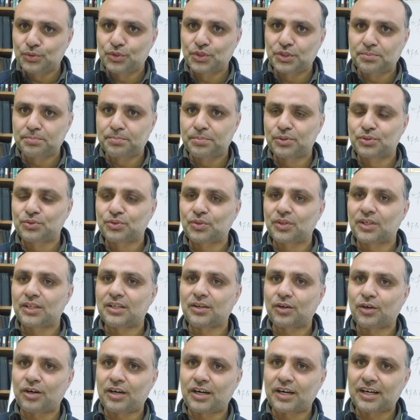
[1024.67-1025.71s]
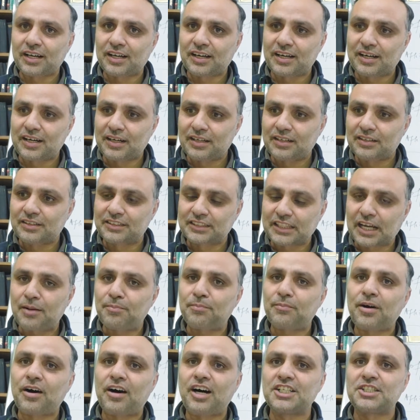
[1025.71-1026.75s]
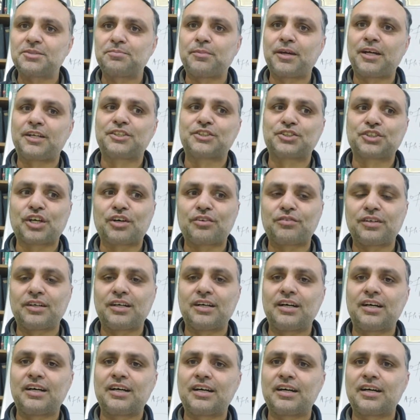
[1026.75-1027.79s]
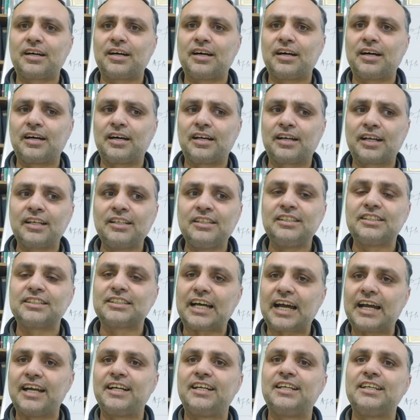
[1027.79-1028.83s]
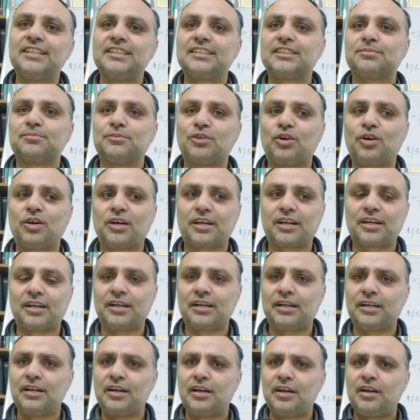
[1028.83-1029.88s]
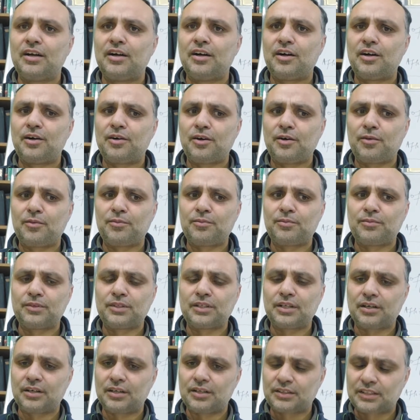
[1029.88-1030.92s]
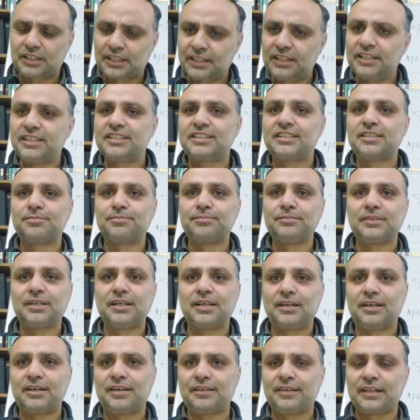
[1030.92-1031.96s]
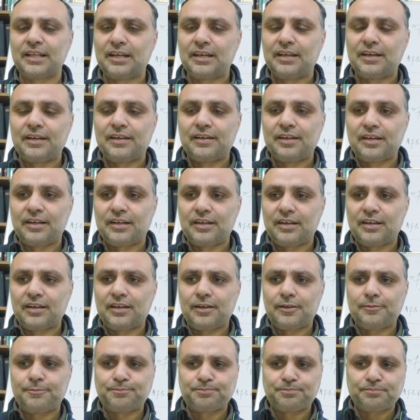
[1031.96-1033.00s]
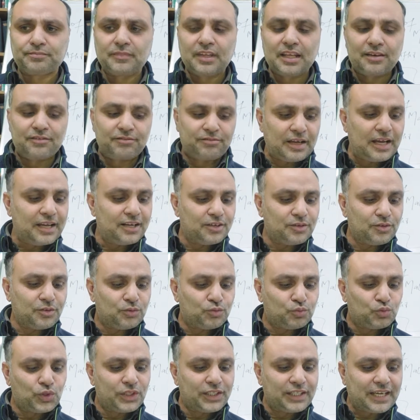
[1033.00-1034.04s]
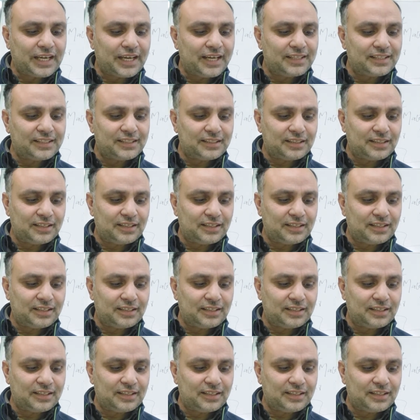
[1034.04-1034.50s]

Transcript: spiritual or some aspects of religious idealism or theism. When we can,